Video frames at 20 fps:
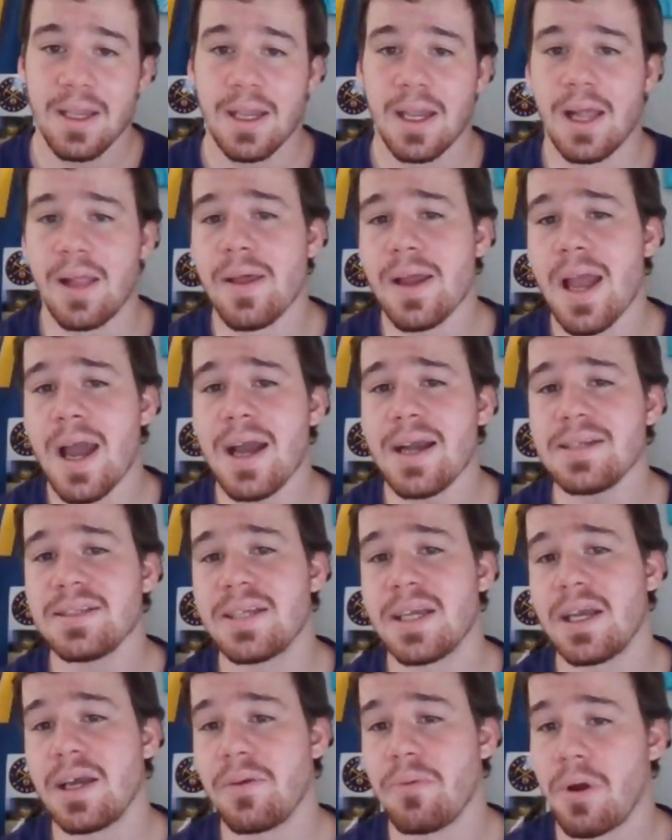Hello guys,
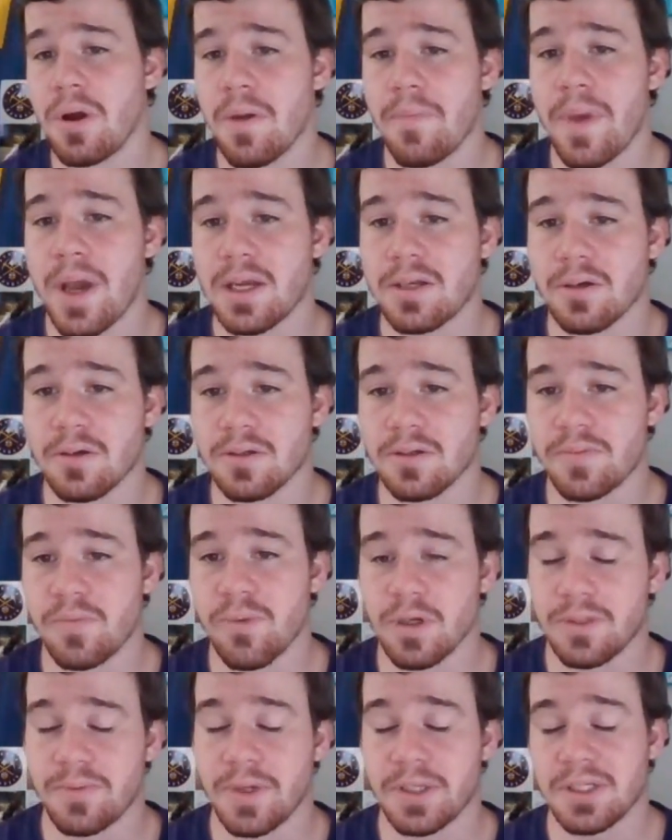and welcome back to Earl
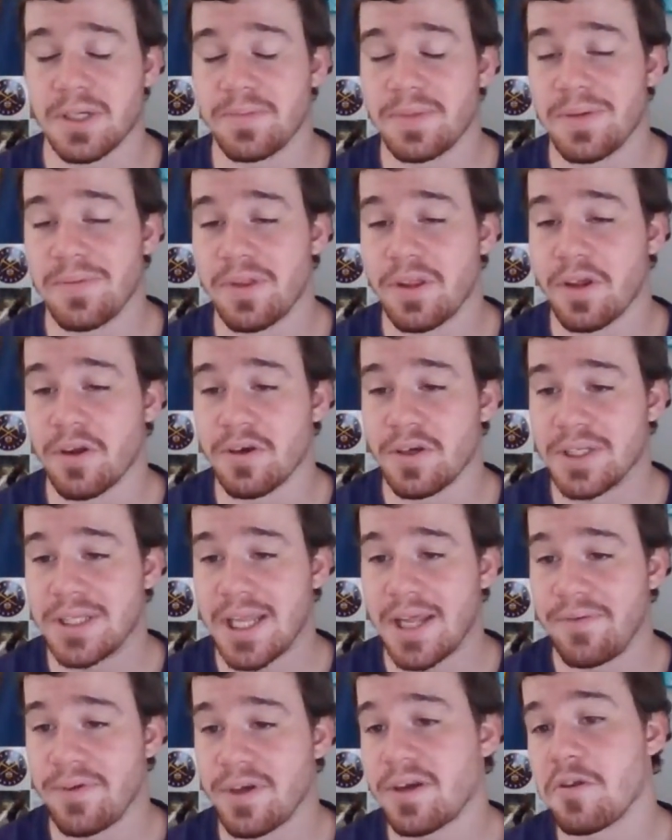Sports Bets. I'm Timothy Earl, and
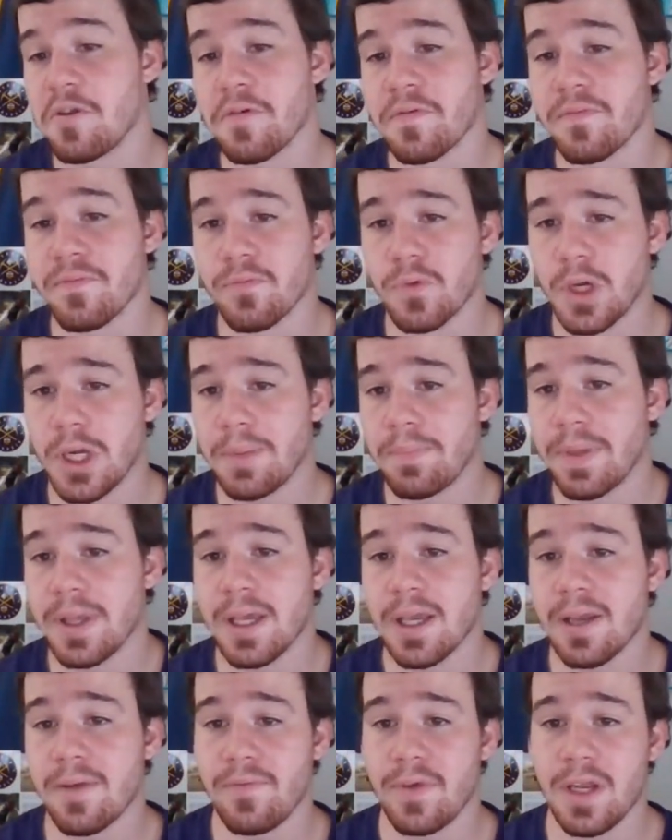today we've got another free
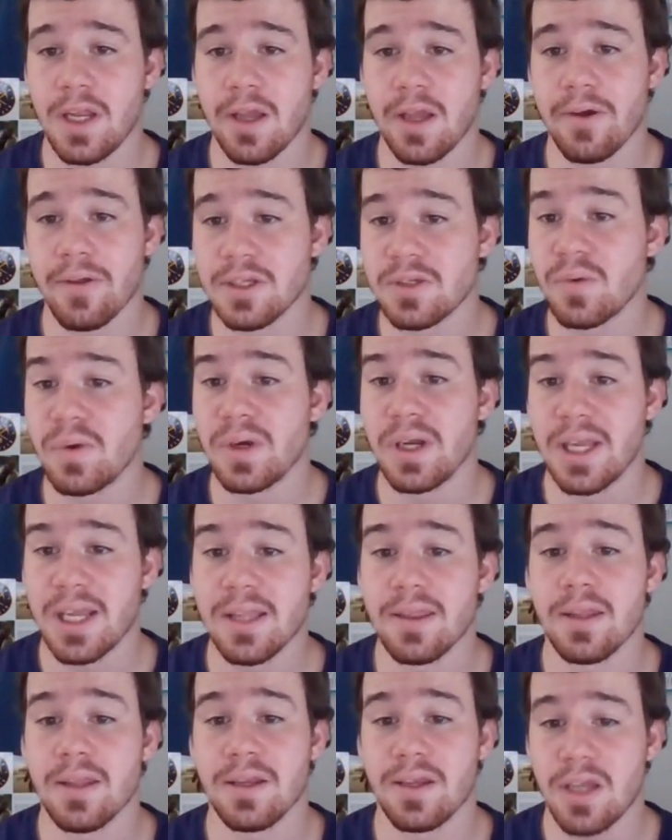pick video, this one
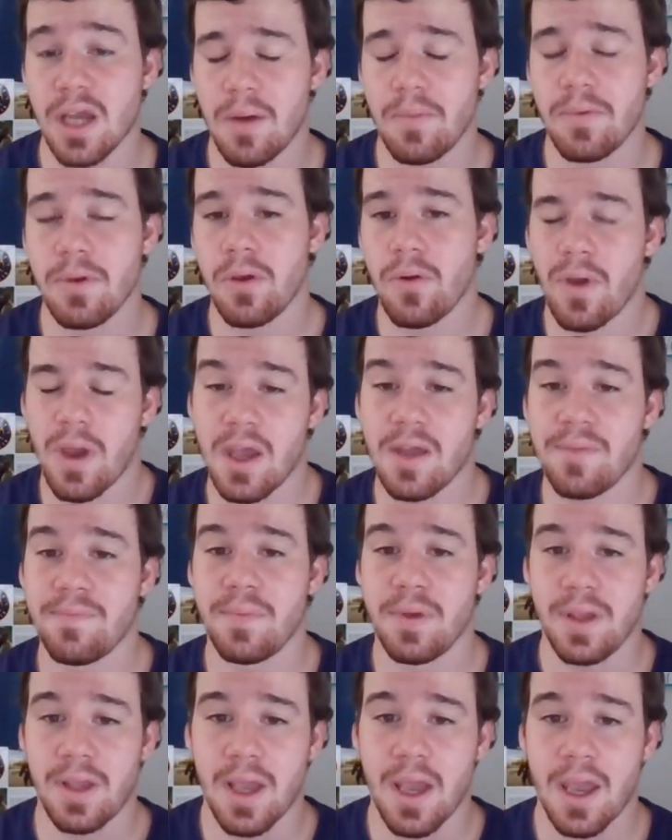in the W N
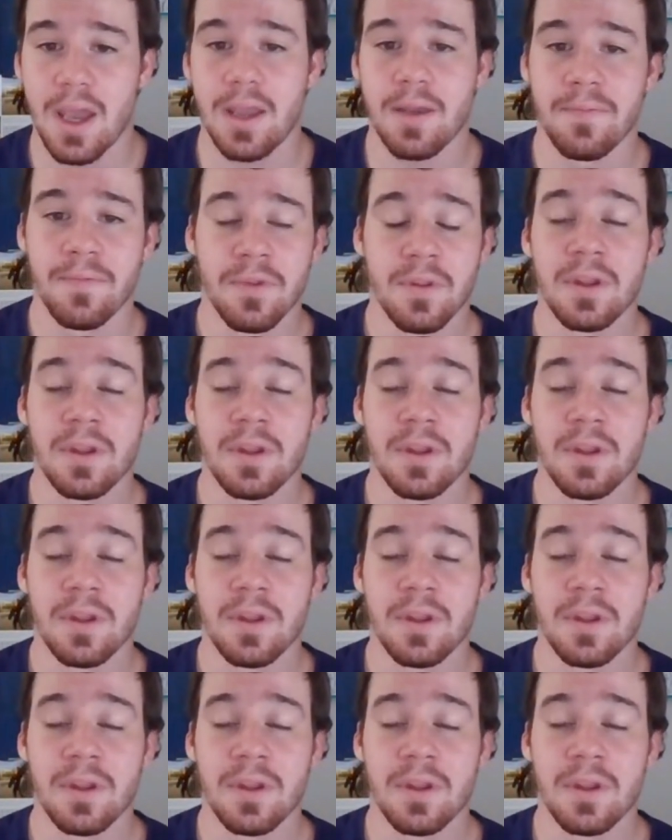B A.